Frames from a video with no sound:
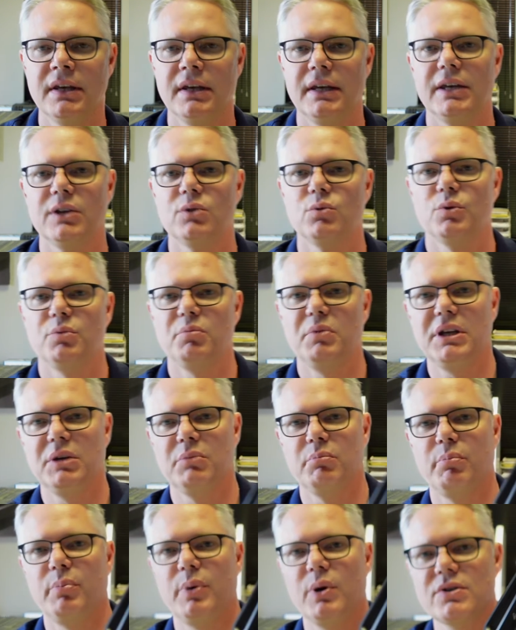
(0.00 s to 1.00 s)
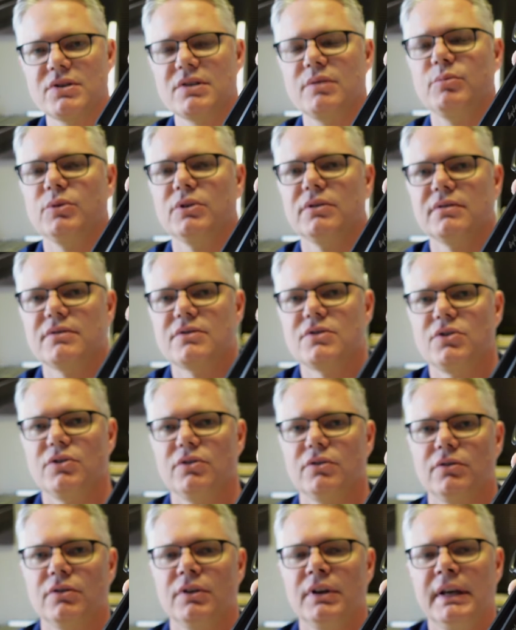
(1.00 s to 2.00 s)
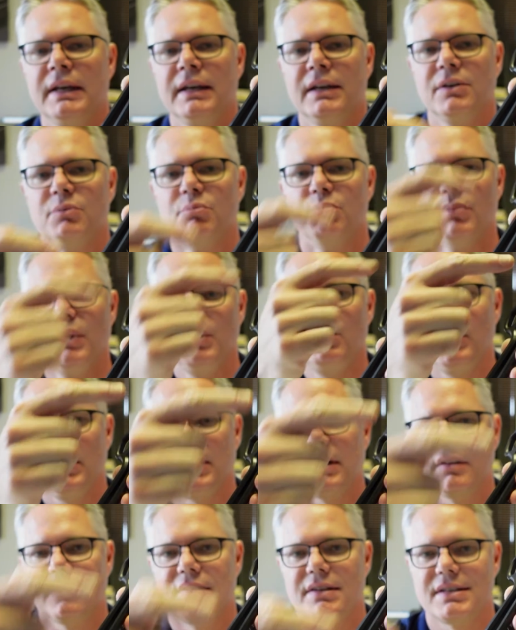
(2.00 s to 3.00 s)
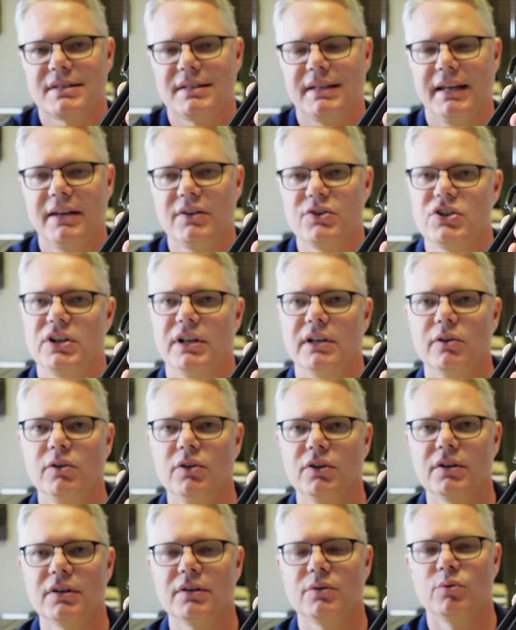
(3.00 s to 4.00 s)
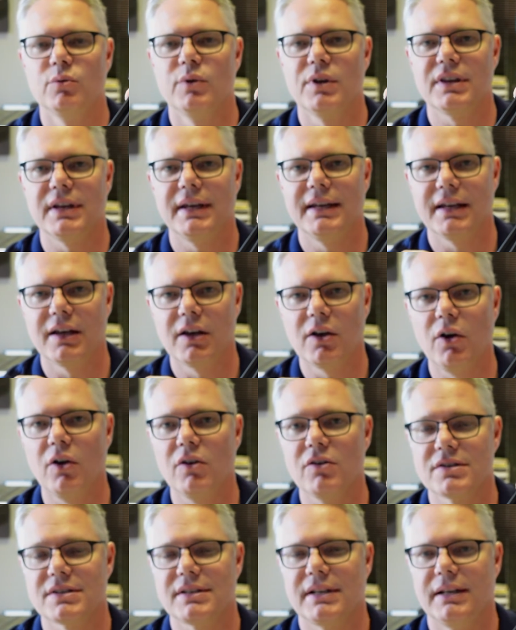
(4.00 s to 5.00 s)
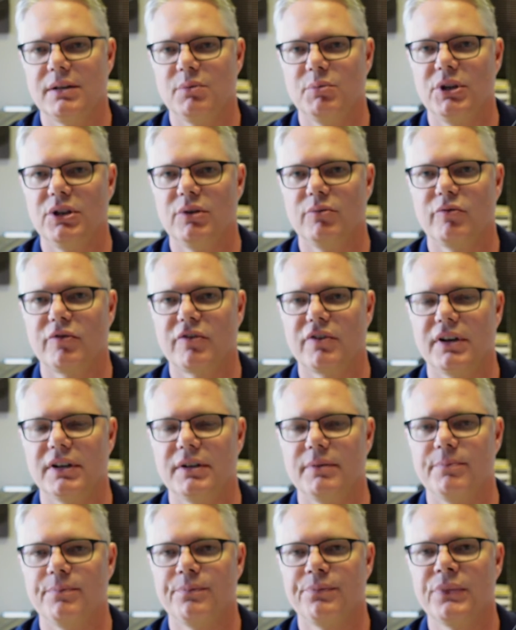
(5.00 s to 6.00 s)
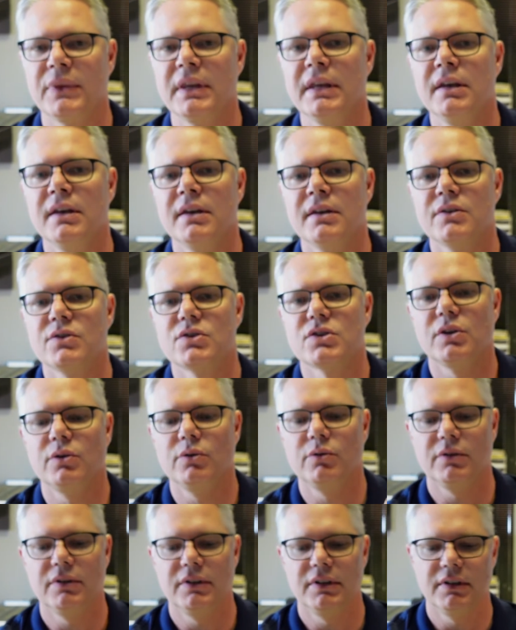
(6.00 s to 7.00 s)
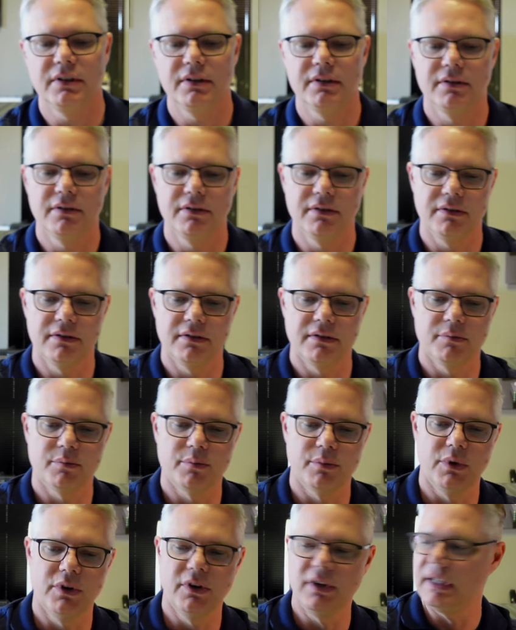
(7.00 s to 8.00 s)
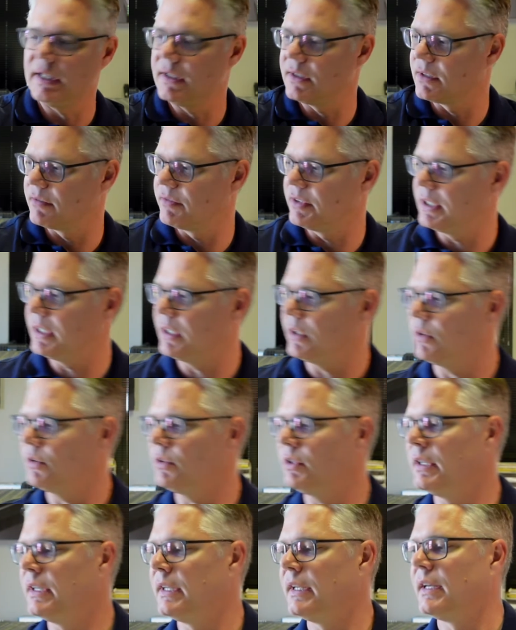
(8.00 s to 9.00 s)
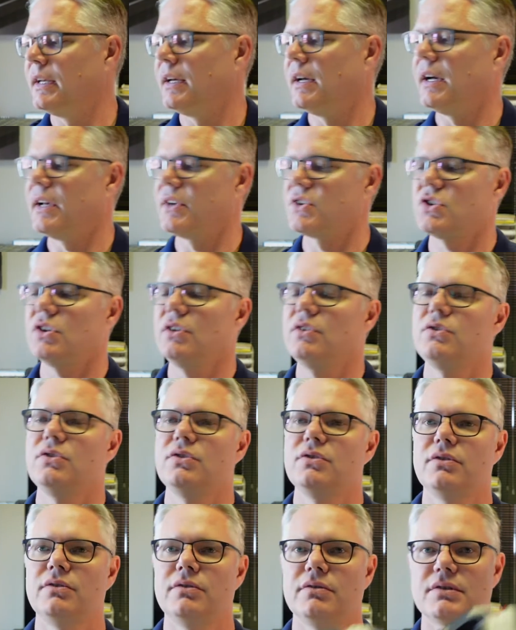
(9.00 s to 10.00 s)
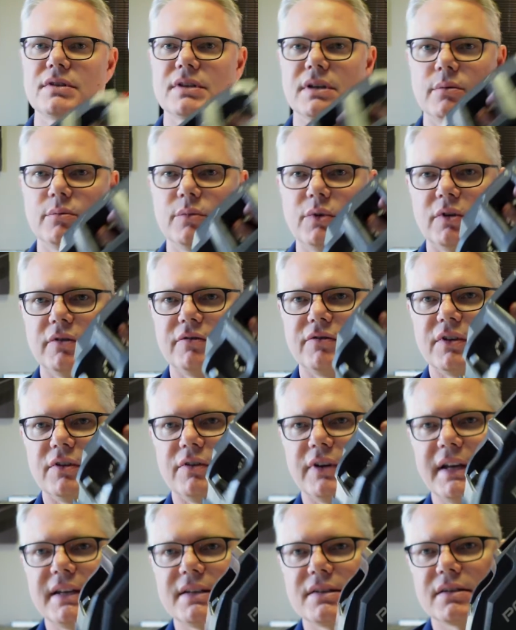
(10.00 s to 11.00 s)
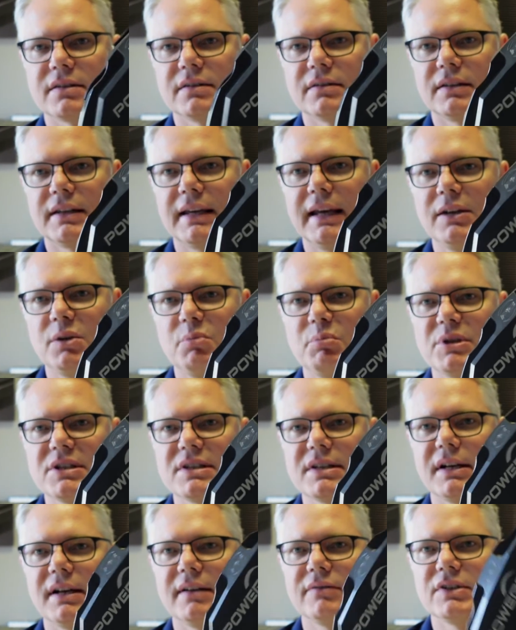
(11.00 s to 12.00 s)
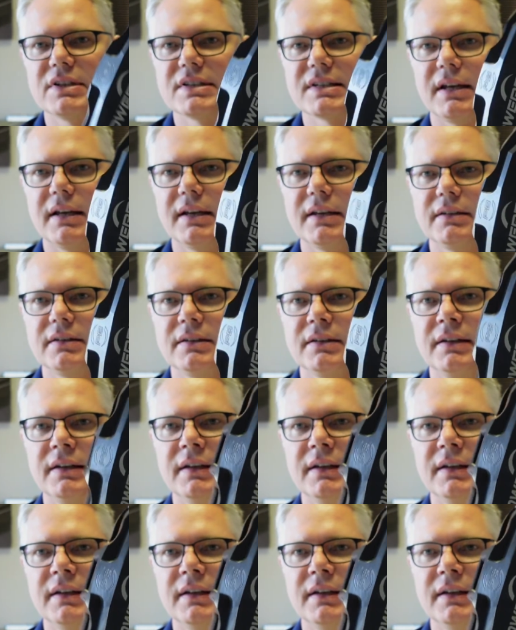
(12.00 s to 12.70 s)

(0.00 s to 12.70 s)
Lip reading: It would be impossible to mimic this edgy look with a cast aluminium frame. So earlier in the video, I showed you some of the race calipers that I've designed